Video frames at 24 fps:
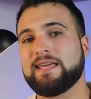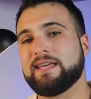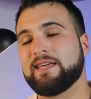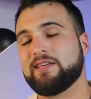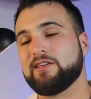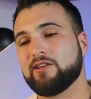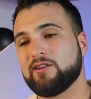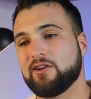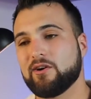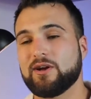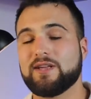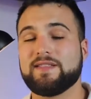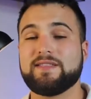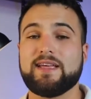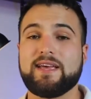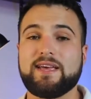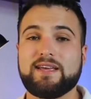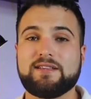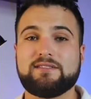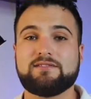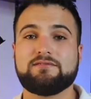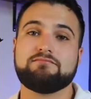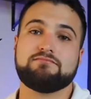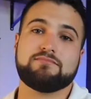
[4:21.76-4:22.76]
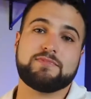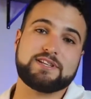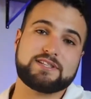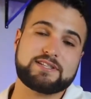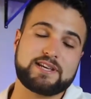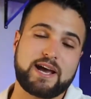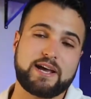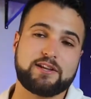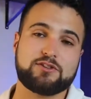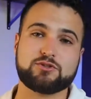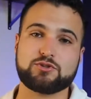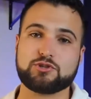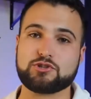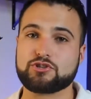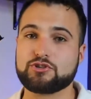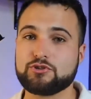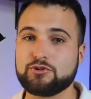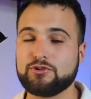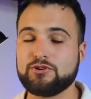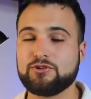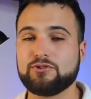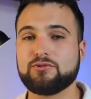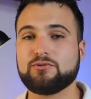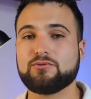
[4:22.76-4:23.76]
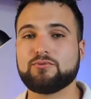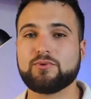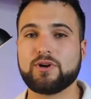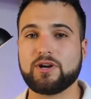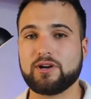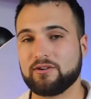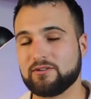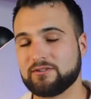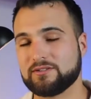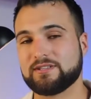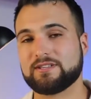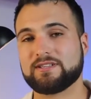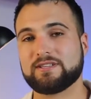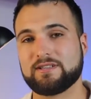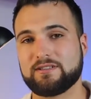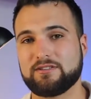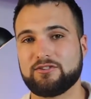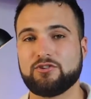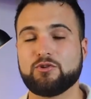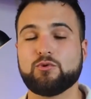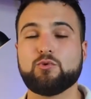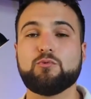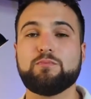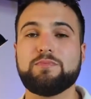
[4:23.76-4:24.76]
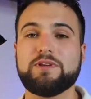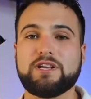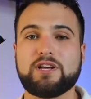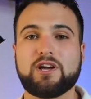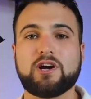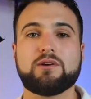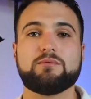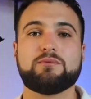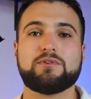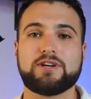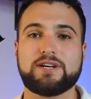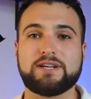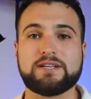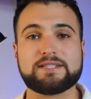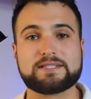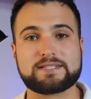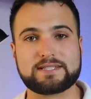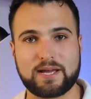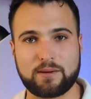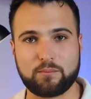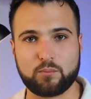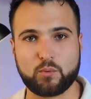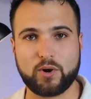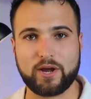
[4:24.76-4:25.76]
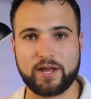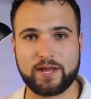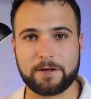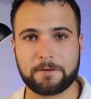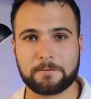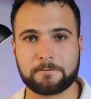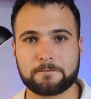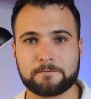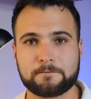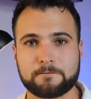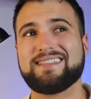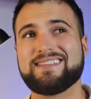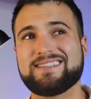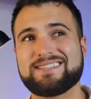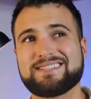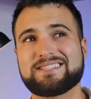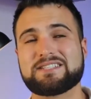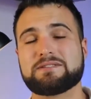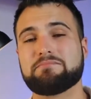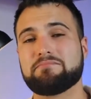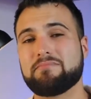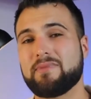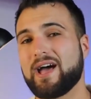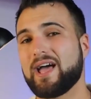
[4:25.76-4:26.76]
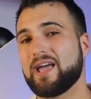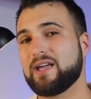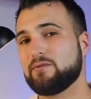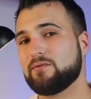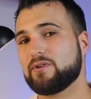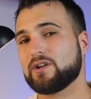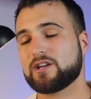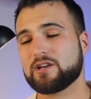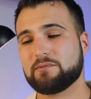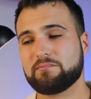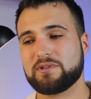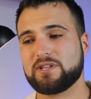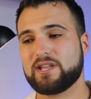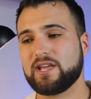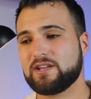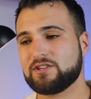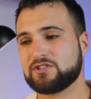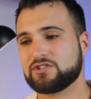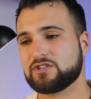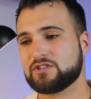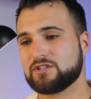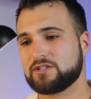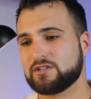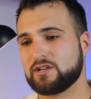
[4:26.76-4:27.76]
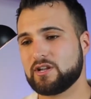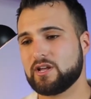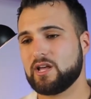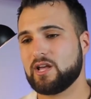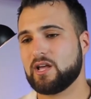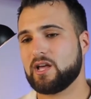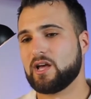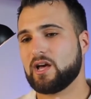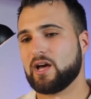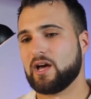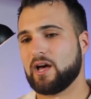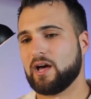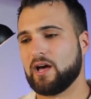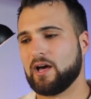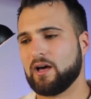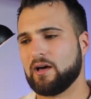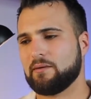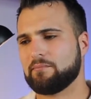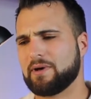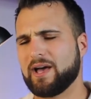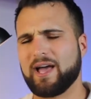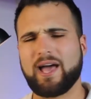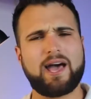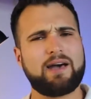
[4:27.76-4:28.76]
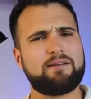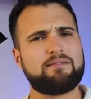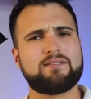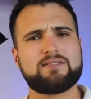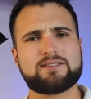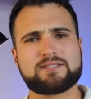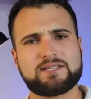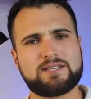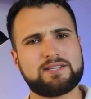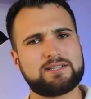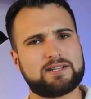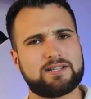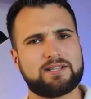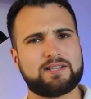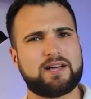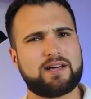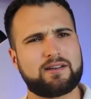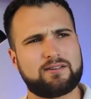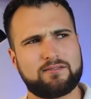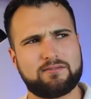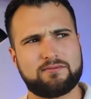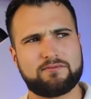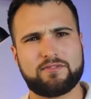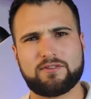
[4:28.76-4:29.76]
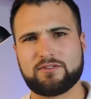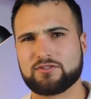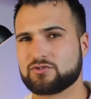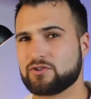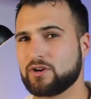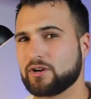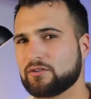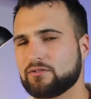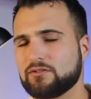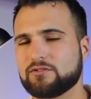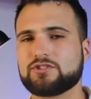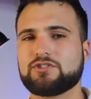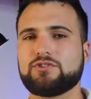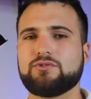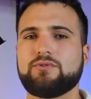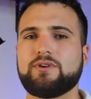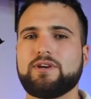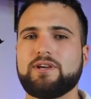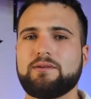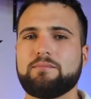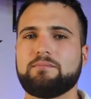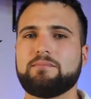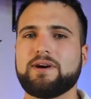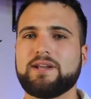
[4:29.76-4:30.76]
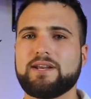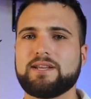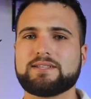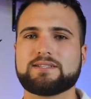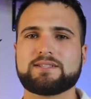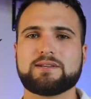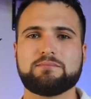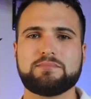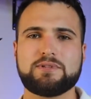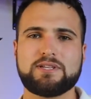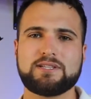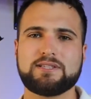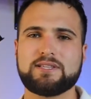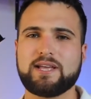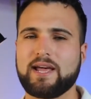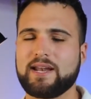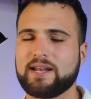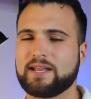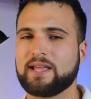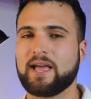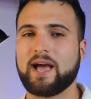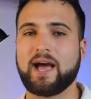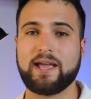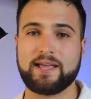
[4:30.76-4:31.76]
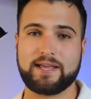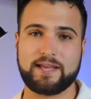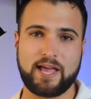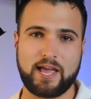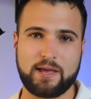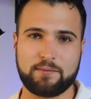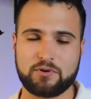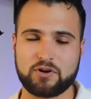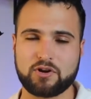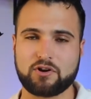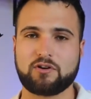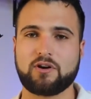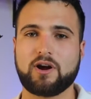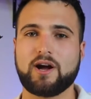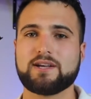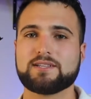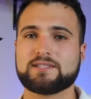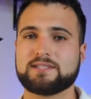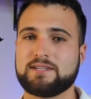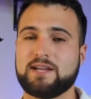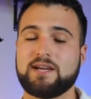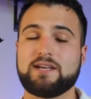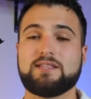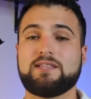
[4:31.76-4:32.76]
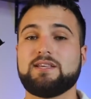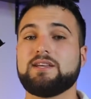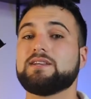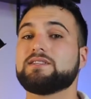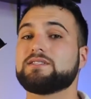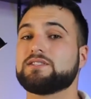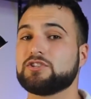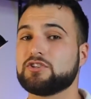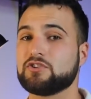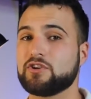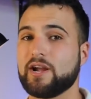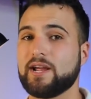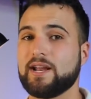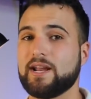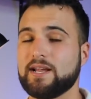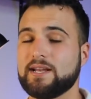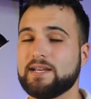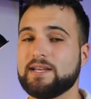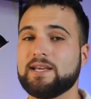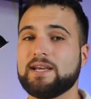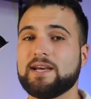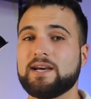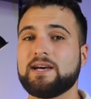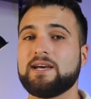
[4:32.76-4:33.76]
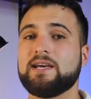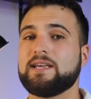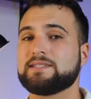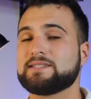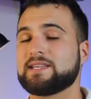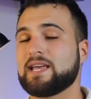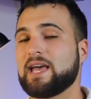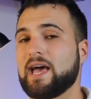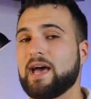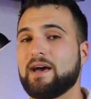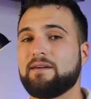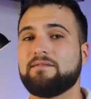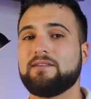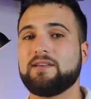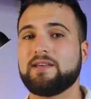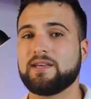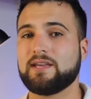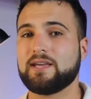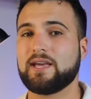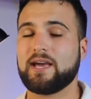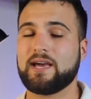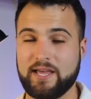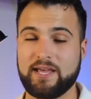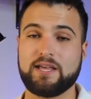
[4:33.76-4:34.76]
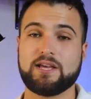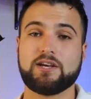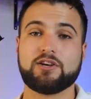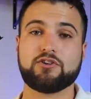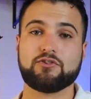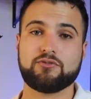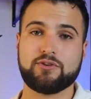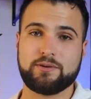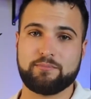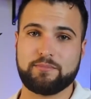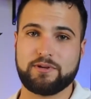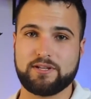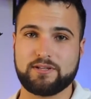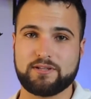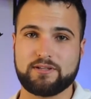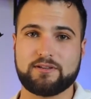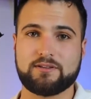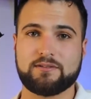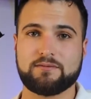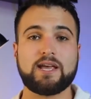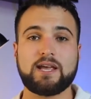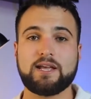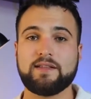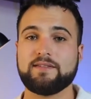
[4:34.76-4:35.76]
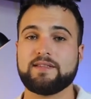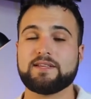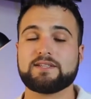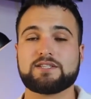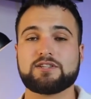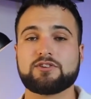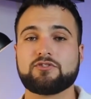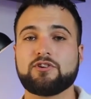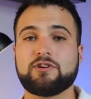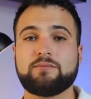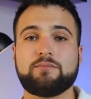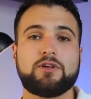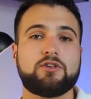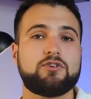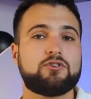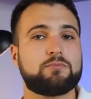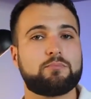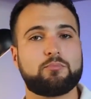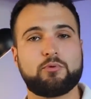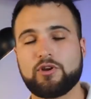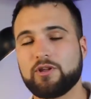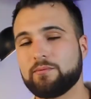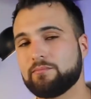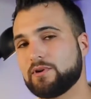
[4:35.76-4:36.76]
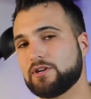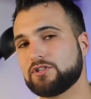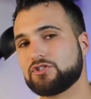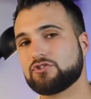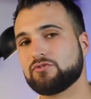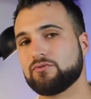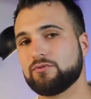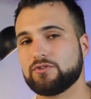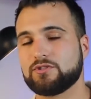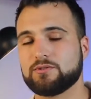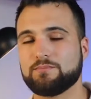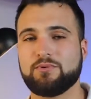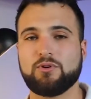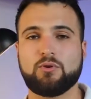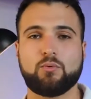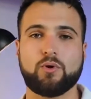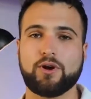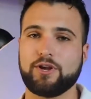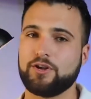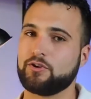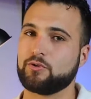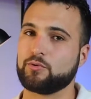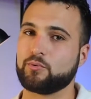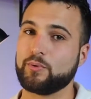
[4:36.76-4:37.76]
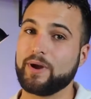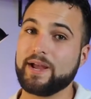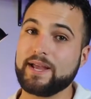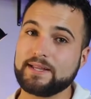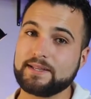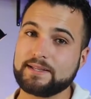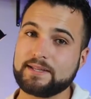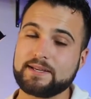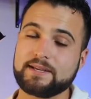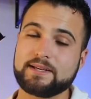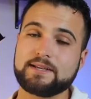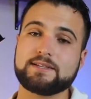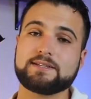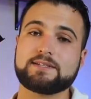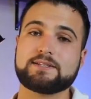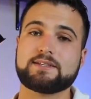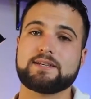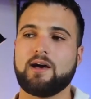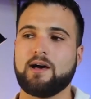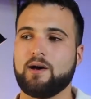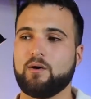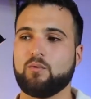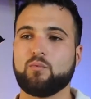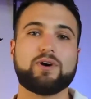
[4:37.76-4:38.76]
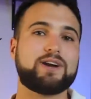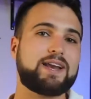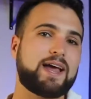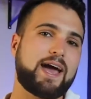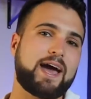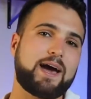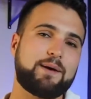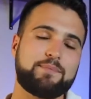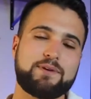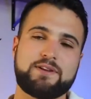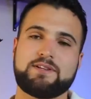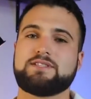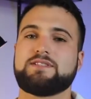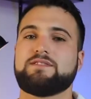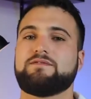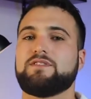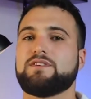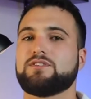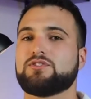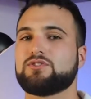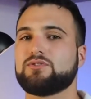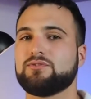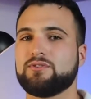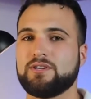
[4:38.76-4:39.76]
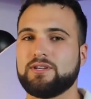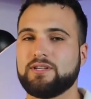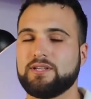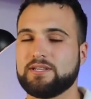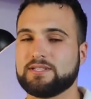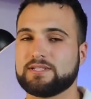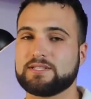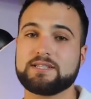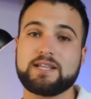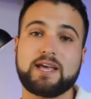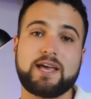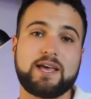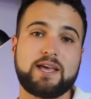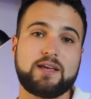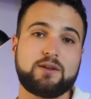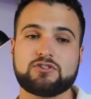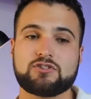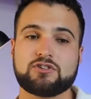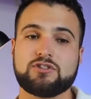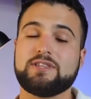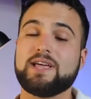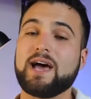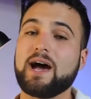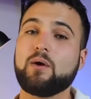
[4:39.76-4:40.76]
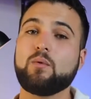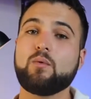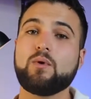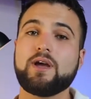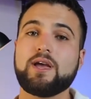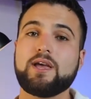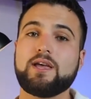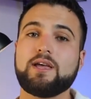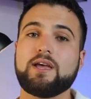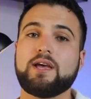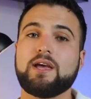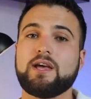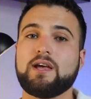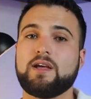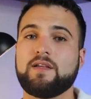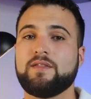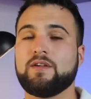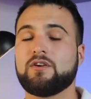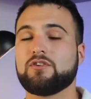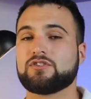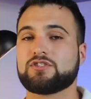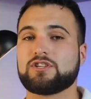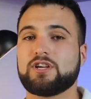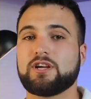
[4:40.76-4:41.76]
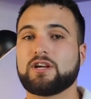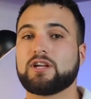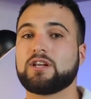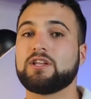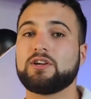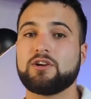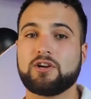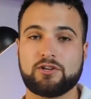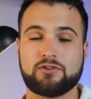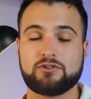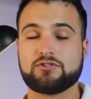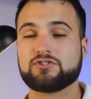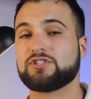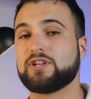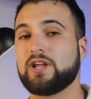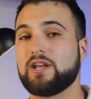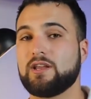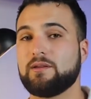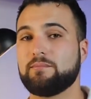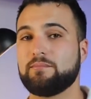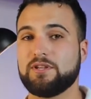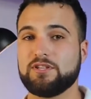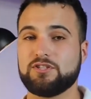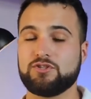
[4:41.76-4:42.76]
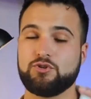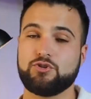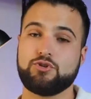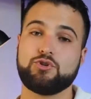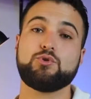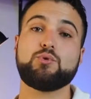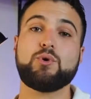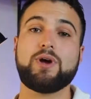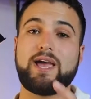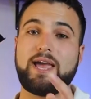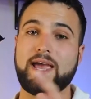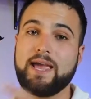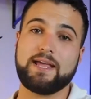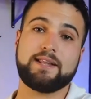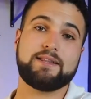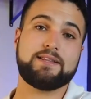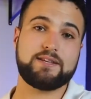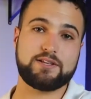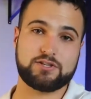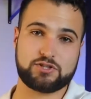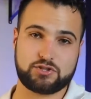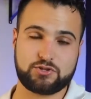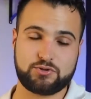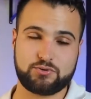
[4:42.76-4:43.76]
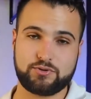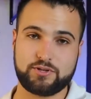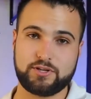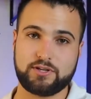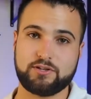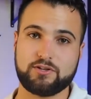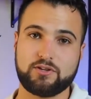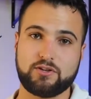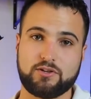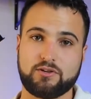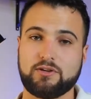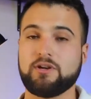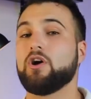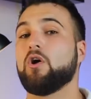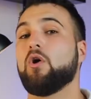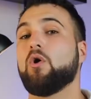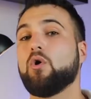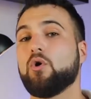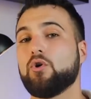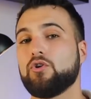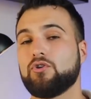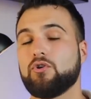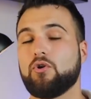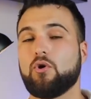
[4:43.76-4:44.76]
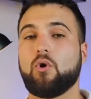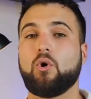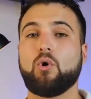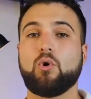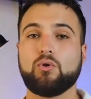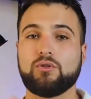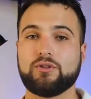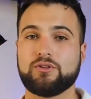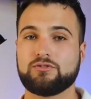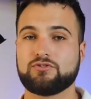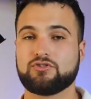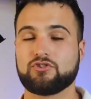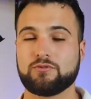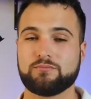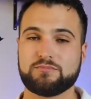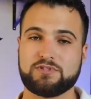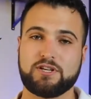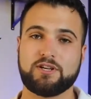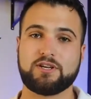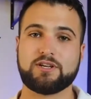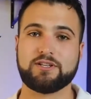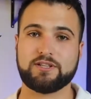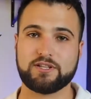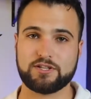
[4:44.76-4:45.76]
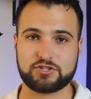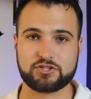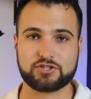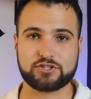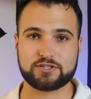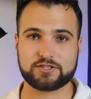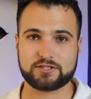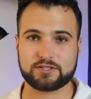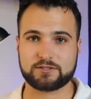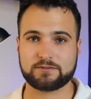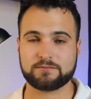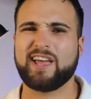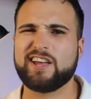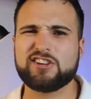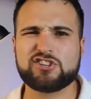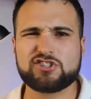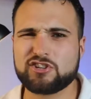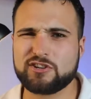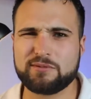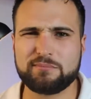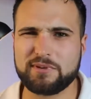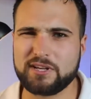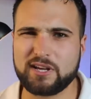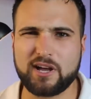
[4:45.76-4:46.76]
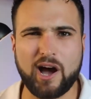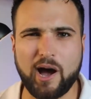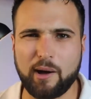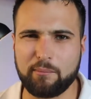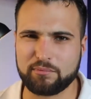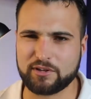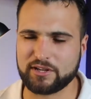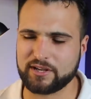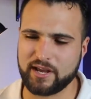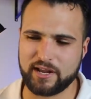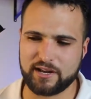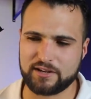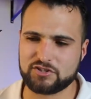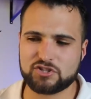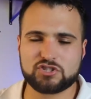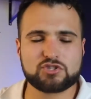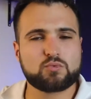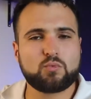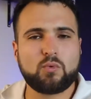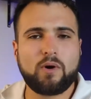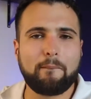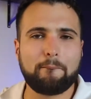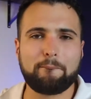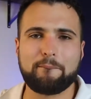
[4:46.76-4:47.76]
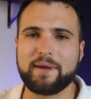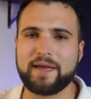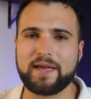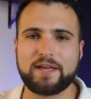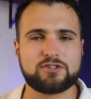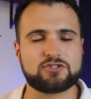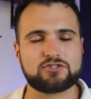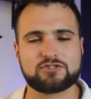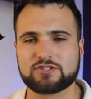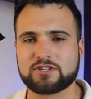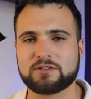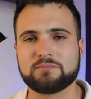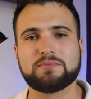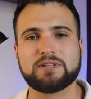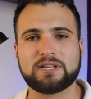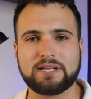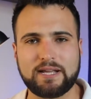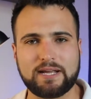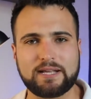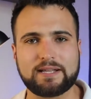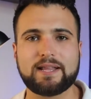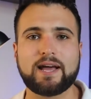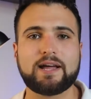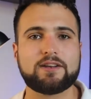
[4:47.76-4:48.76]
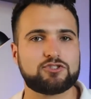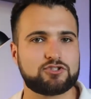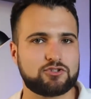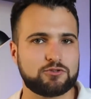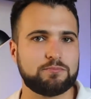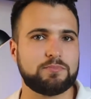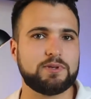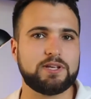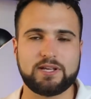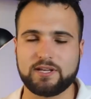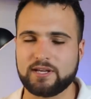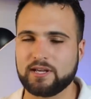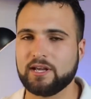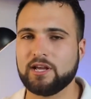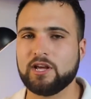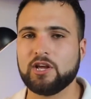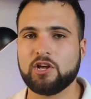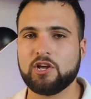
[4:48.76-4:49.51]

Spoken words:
and they decide to sue you, well, you will be covered in some way. This is my recommendation. I haven't seen a lot of instructors do it, but it's something that I came across and I think is a great idea, is having an agreement. In this agreement, you're pretty much going to put what your rate is, what happens if a student is late. So that way, there's a clear understanding between you and the student on all the terms and conditions. It shouldn't be complicated, just one page or something like that should be